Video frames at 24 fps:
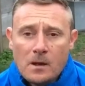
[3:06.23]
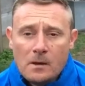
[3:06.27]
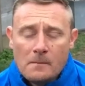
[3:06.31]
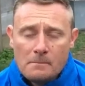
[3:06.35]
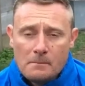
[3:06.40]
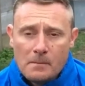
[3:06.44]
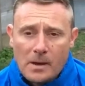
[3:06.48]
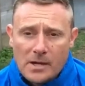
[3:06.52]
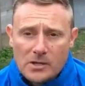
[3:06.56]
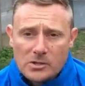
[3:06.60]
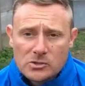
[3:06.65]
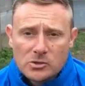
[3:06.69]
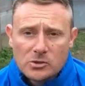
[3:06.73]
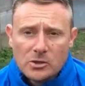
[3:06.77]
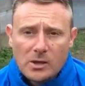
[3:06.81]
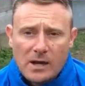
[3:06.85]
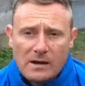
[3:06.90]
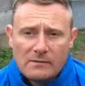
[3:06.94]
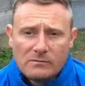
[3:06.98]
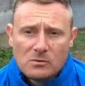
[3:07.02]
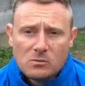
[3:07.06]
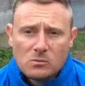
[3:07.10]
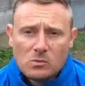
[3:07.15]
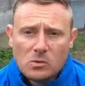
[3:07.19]
Make sure you
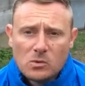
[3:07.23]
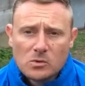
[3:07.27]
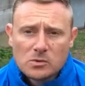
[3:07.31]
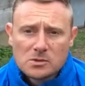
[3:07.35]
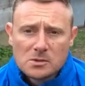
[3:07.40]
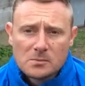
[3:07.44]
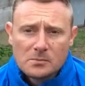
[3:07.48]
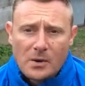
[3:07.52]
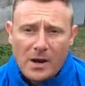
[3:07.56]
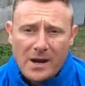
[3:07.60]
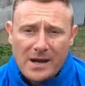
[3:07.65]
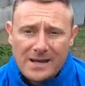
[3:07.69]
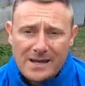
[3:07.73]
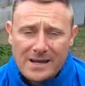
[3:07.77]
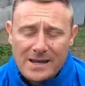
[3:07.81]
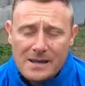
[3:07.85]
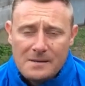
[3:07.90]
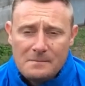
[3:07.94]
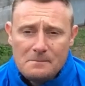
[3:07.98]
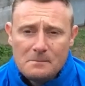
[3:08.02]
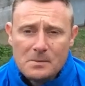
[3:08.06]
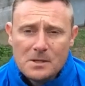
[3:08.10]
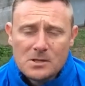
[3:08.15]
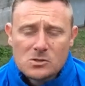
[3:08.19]
have a water break
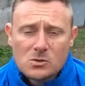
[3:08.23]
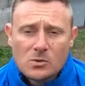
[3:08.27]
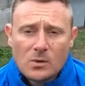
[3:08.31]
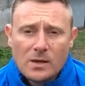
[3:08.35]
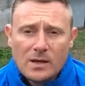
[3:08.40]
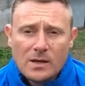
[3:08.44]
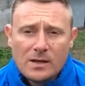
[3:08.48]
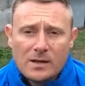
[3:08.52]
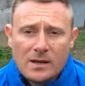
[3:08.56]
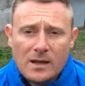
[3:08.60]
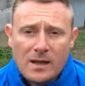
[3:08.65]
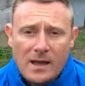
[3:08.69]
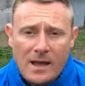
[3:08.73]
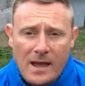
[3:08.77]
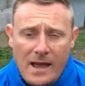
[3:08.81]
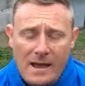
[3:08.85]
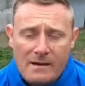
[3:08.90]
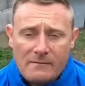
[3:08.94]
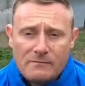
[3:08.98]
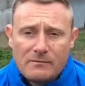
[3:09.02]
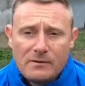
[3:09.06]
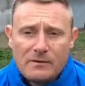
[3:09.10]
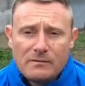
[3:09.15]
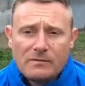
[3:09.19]
in between
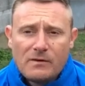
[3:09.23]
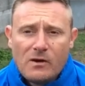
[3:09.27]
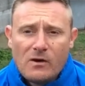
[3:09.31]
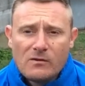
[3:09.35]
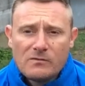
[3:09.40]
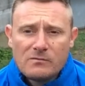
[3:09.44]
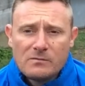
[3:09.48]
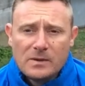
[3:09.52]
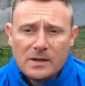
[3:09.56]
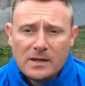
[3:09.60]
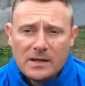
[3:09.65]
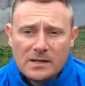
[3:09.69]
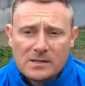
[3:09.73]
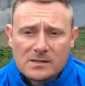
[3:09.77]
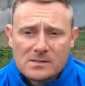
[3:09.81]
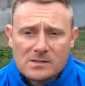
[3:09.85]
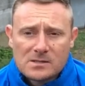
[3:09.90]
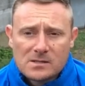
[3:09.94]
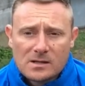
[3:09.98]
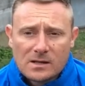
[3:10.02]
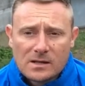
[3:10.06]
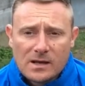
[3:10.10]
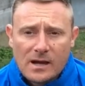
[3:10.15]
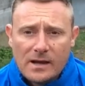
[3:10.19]
every 5 minutes,
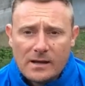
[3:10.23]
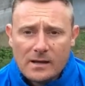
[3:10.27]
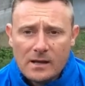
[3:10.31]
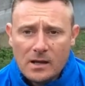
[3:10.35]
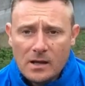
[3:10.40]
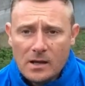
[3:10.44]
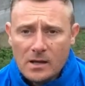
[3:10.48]
okay?